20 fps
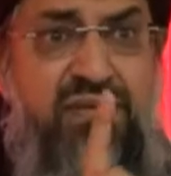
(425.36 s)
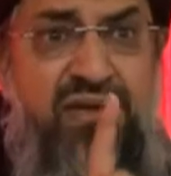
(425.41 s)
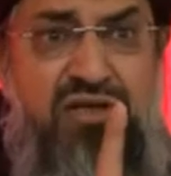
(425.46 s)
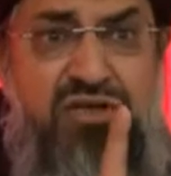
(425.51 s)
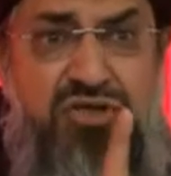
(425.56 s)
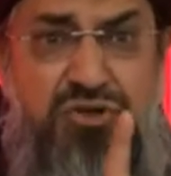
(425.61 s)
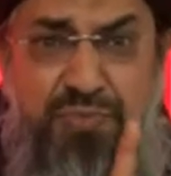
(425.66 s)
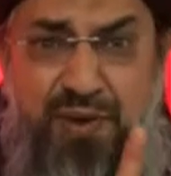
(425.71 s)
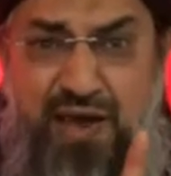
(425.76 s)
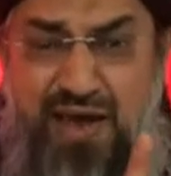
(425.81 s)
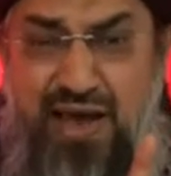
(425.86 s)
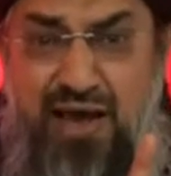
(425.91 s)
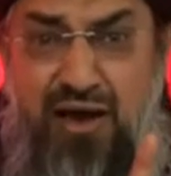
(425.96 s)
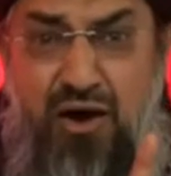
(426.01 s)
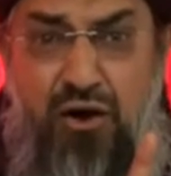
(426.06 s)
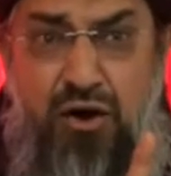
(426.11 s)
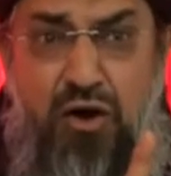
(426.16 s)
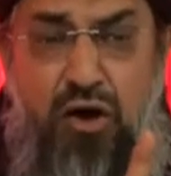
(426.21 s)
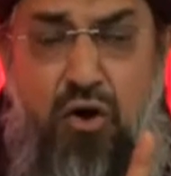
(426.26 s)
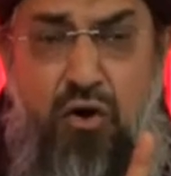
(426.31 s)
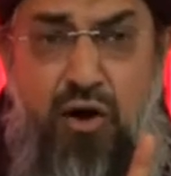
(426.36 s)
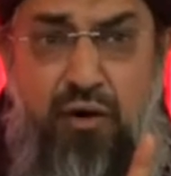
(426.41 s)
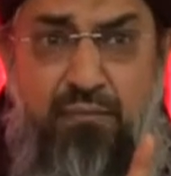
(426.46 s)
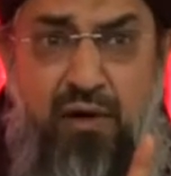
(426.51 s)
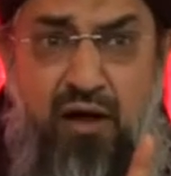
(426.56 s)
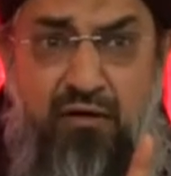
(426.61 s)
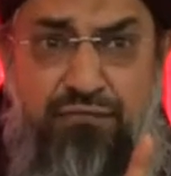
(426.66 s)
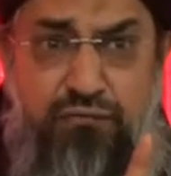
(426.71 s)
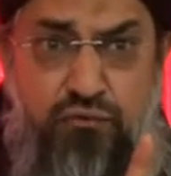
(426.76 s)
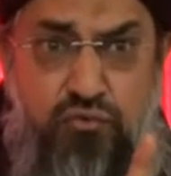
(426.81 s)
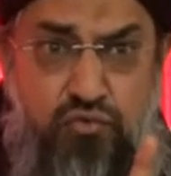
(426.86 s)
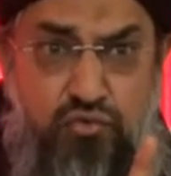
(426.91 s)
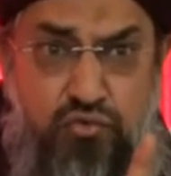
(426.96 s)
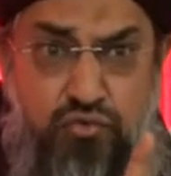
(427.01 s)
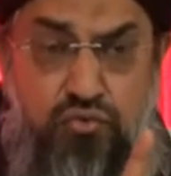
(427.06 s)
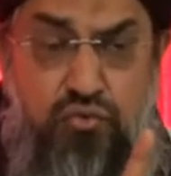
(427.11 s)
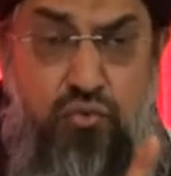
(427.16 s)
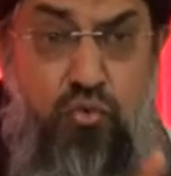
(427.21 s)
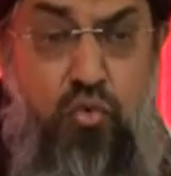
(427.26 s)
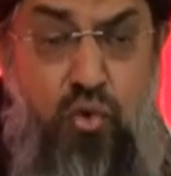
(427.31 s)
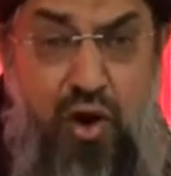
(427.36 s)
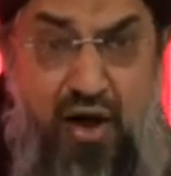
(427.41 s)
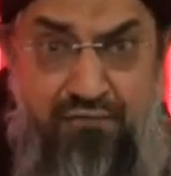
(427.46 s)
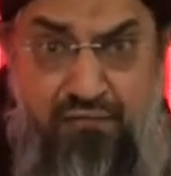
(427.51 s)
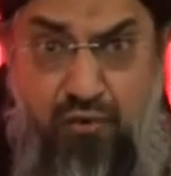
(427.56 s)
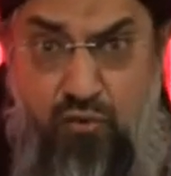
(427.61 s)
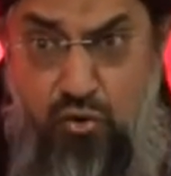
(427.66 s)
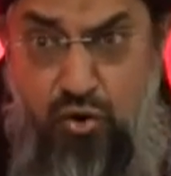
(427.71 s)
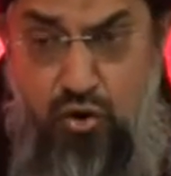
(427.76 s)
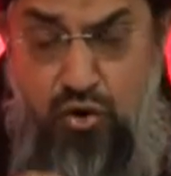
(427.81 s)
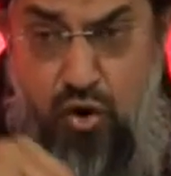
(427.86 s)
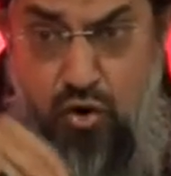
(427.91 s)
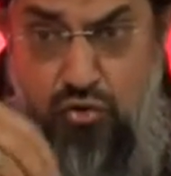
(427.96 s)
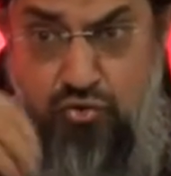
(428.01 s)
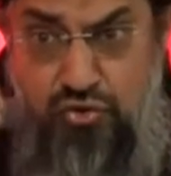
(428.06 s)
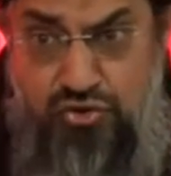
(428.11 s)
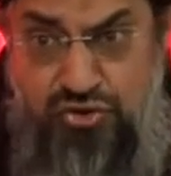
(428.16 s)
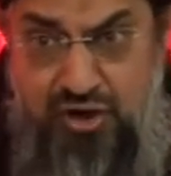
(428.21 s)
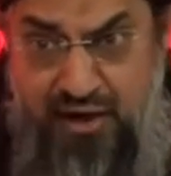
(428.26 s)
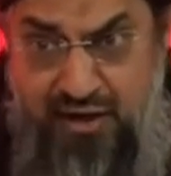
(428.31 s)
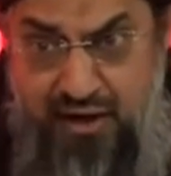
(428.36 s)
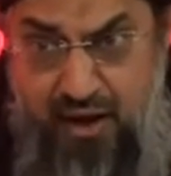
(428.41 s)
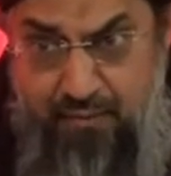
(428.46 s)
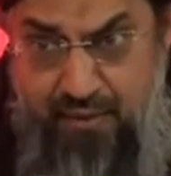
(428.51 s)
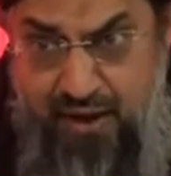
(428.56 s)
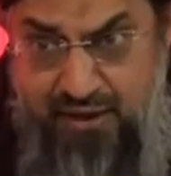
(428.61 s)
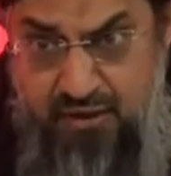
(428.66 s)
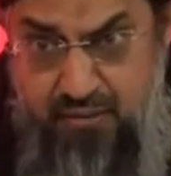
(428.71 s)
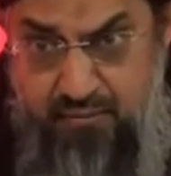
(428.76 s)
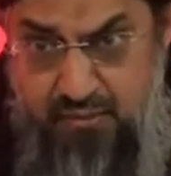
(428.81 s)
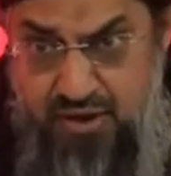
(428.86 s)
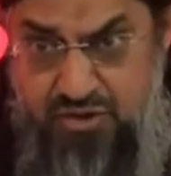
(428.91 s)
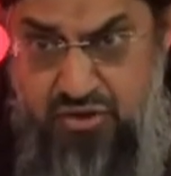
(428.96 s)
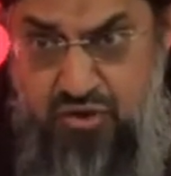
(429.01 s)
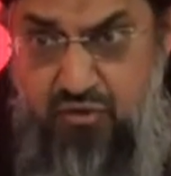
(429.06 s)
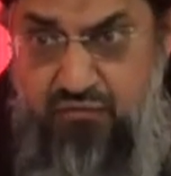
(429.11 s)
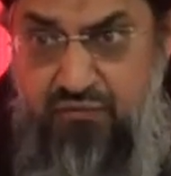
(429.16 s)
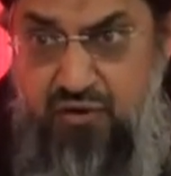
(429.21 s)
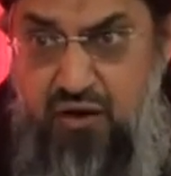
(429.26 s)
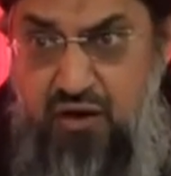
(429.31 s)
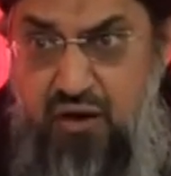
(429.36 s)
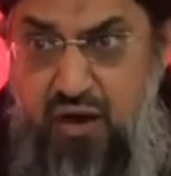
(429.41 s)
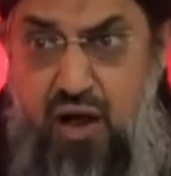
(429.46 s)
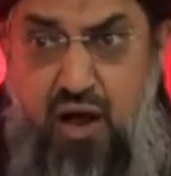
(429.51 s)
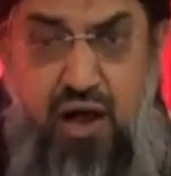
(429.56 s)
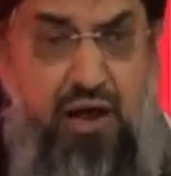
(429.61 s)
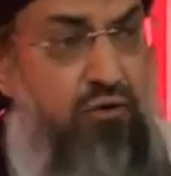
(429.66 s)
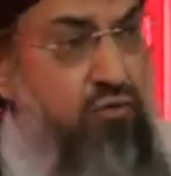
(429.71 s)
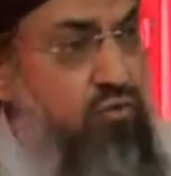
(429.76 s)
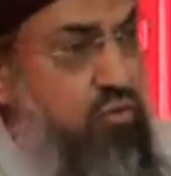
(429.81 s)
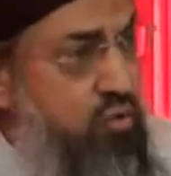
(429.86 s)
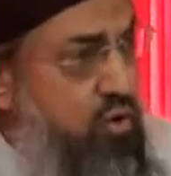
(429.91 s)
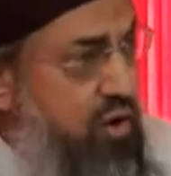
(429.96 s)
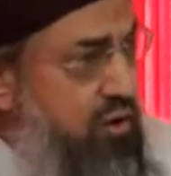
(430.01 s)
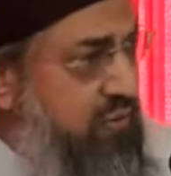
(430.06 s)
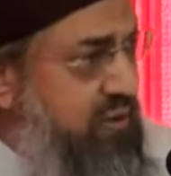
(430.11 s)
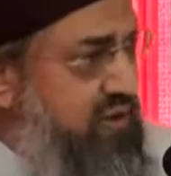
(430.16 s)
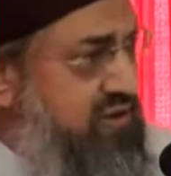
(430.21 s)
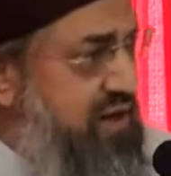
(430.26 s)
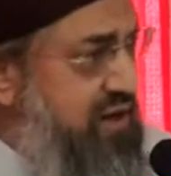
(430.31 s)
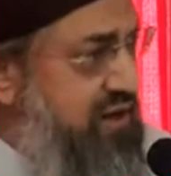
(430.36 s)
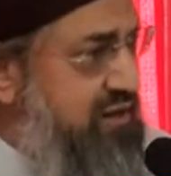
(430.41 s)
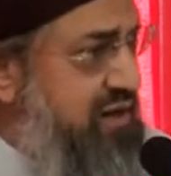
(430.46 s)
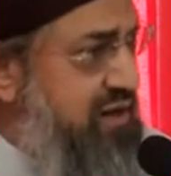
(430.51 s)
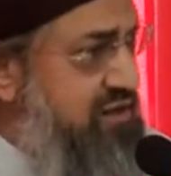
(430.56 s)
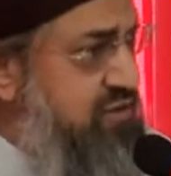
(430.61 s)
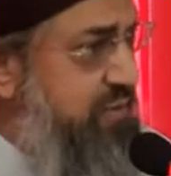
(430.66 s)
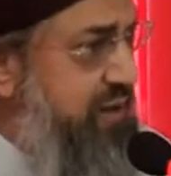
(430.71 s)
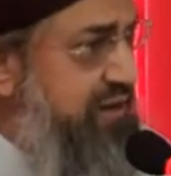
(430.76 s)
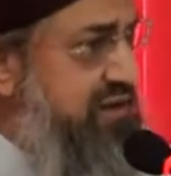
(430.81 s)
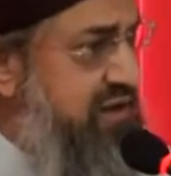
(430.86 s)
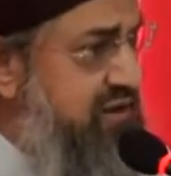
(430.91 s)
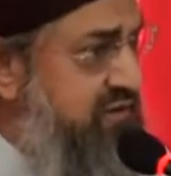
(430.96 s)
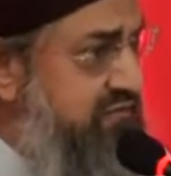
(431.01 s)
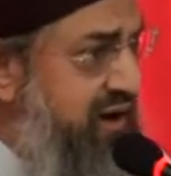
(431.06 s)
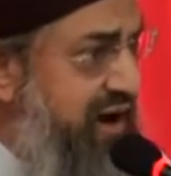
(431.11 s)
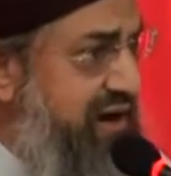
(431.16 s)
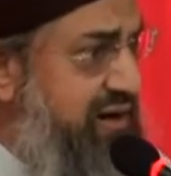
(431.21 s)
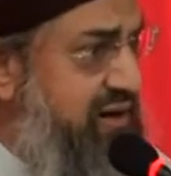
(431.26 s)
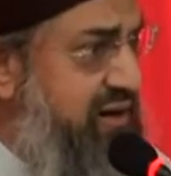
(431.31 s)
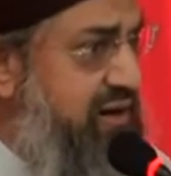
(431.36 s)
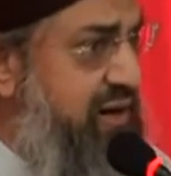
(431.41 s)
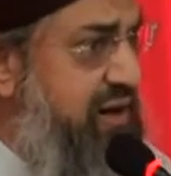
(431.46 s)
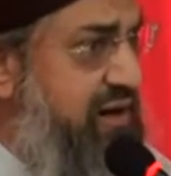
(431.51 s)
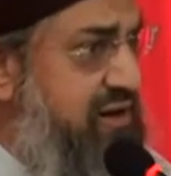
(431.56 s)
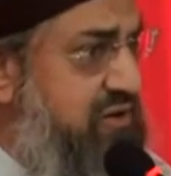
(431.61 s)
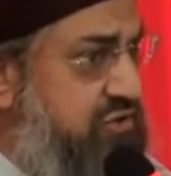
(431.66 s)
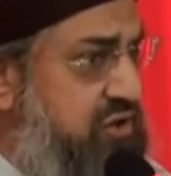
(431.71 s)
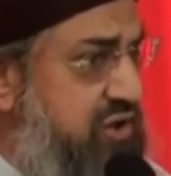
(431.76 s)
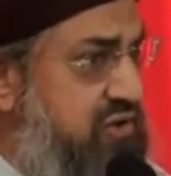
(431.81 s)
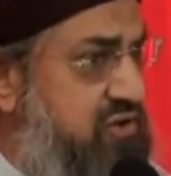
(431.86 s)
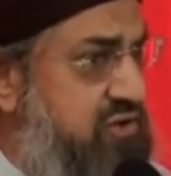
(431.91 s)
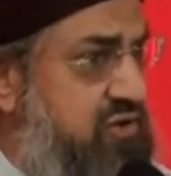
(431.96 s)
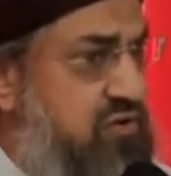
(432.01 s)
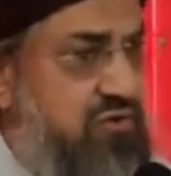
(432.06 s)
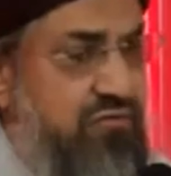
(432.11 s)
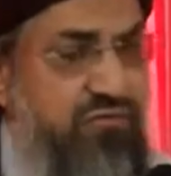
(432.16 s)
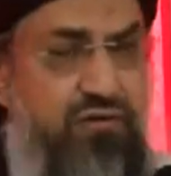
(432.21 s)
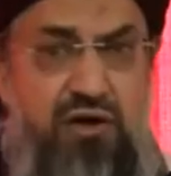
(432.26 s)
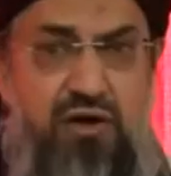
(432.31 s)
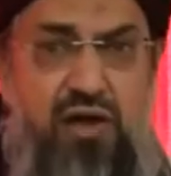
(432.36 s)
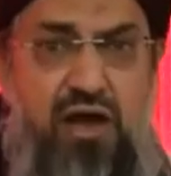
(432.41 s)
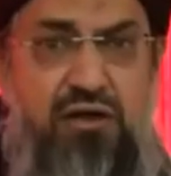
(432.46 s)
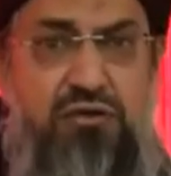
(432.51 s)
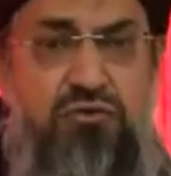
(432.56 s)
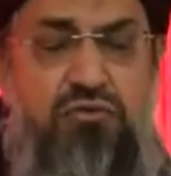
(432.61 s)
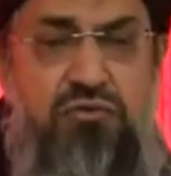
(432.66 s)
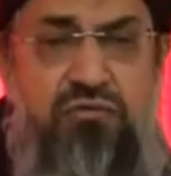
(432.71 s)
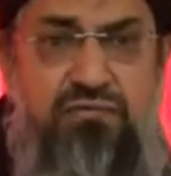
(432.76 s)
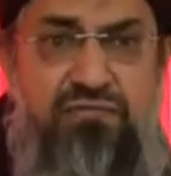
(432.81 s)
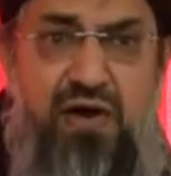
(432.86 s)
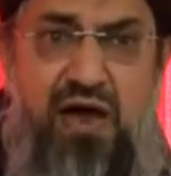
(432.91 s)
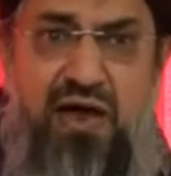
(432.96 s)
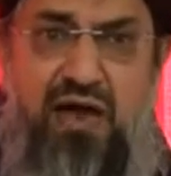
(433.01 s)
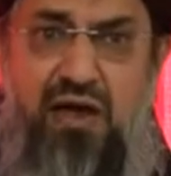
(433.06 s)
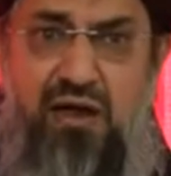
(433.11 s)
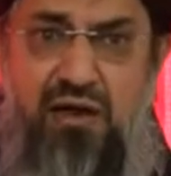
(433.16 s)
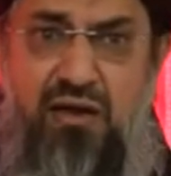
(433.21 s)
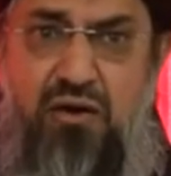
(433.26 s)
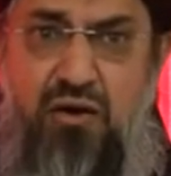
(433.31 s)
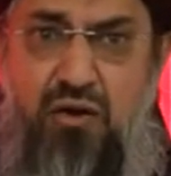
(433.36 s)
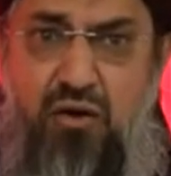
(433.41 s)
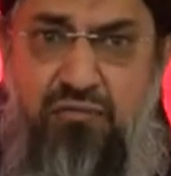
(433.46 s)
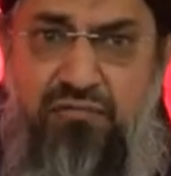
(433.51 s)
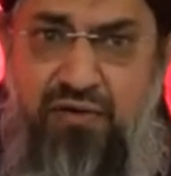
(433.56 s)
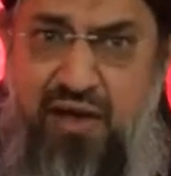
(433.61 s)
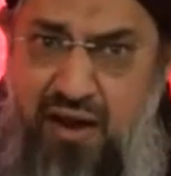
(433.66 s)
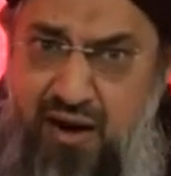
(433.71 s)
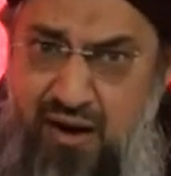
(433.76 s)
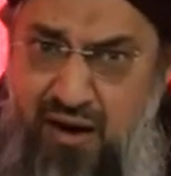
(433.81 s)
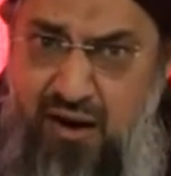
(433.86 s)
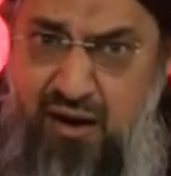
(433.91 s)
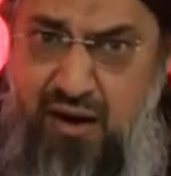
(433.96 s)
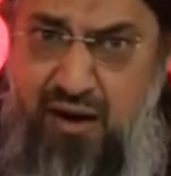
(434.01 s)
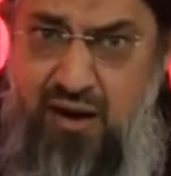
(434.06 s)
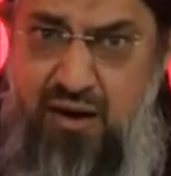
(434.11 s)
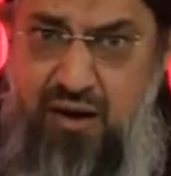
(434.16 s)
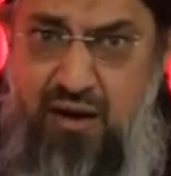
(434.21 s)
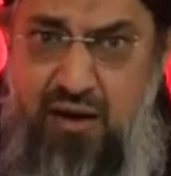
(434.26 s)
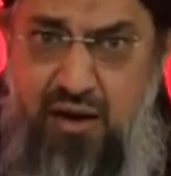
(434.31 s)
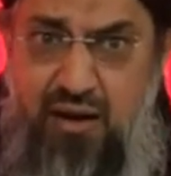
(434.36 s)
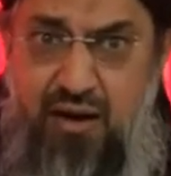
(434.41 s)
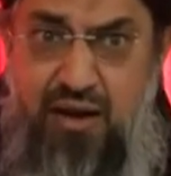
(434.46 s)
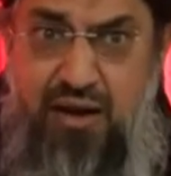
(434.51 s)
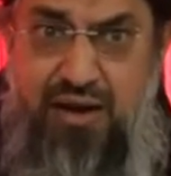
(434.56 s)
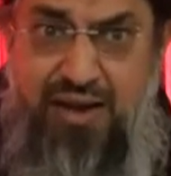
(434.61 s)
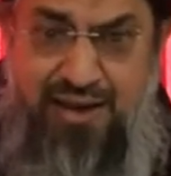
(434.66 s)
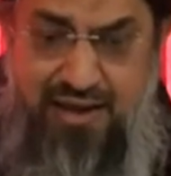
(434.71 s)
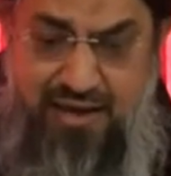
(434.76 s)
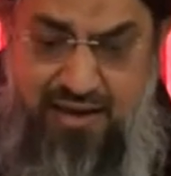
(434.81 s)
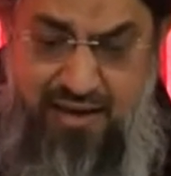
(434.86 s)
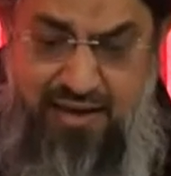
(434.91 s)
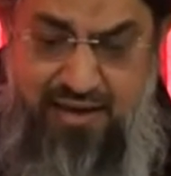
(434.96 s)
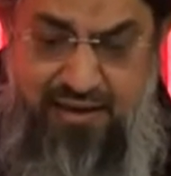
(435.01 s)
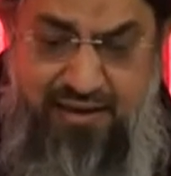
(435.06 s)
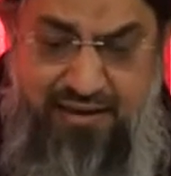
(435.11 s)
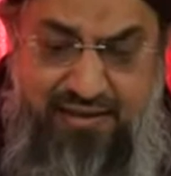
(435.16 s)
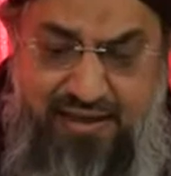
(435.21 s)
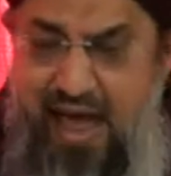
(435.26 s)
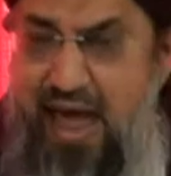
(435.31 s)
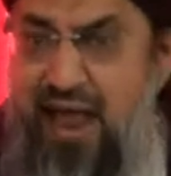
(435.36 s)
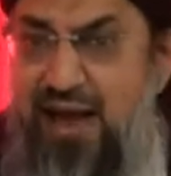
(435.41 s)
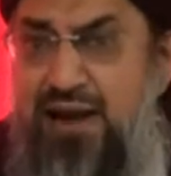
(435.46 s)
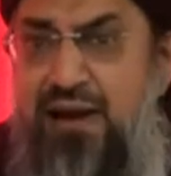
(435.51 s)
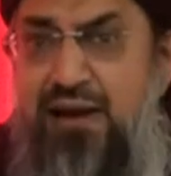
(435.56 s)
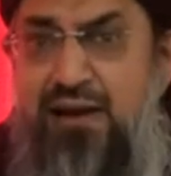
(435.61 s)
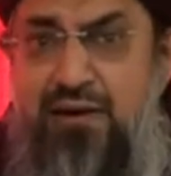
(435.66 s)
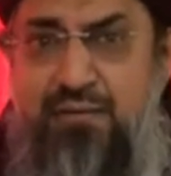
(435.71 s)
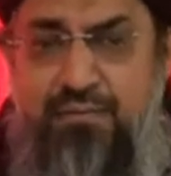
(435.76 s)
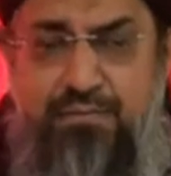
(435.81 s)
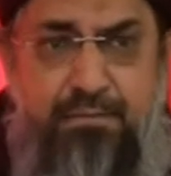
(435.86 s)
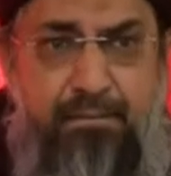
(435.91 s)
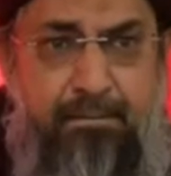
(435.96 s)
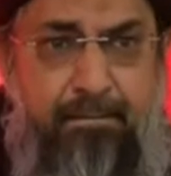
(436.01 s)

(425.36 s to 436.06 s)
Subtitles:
speaking on Lawh Mahfuz, whoever will go to Jannah by the mercy of Allah and who will be sentenced by the divine justice of Allah into the fire of hell, then